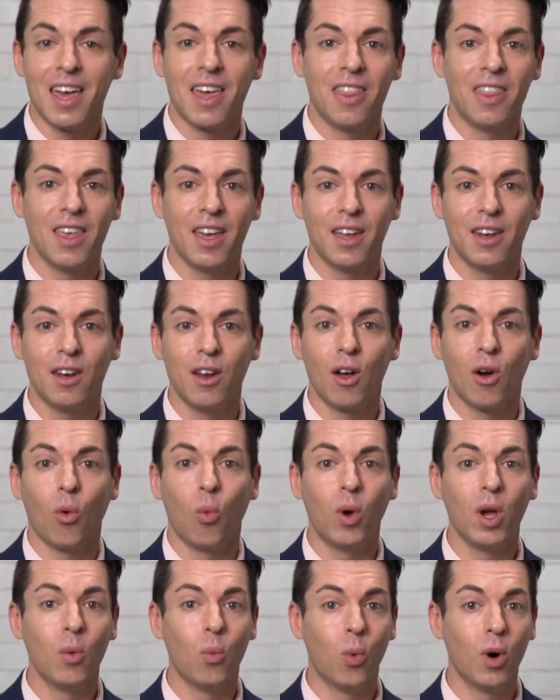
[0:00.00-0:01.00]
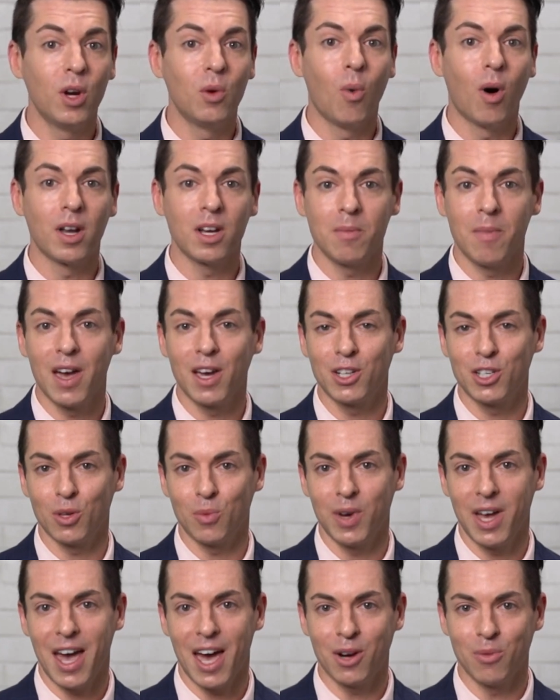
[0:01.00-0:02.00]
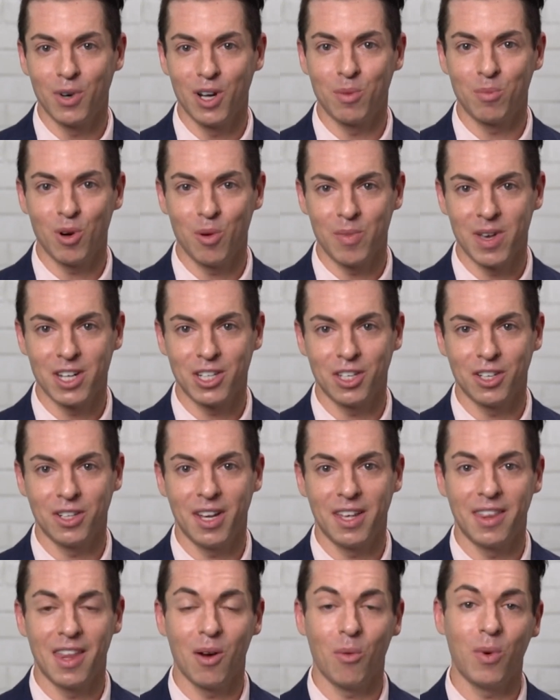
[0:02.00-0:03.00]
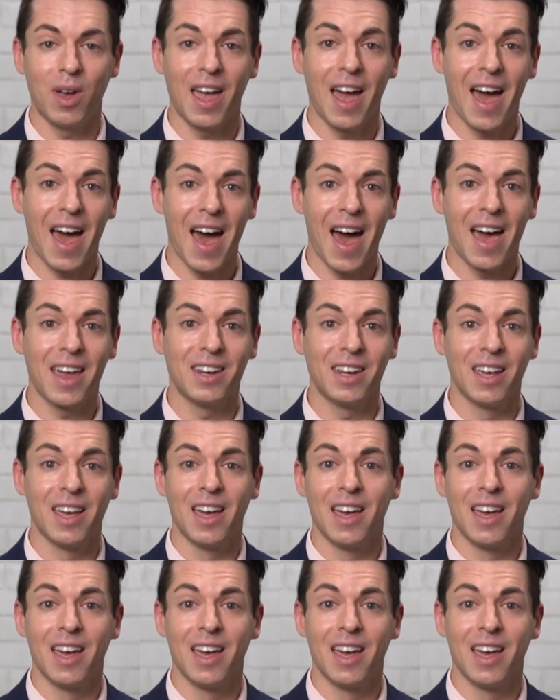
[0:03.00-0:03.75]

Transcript: then we would want to make sure we had written permission and that we had